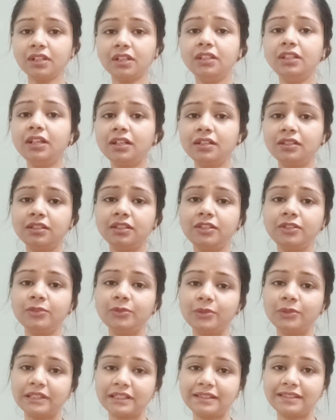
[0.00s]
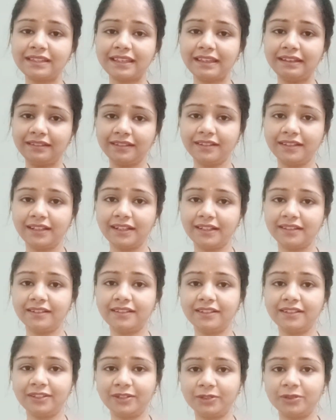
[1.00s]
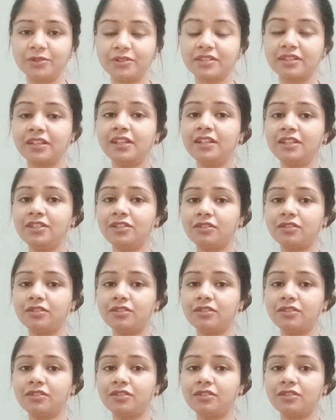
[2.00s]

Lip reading: the other users can create the records.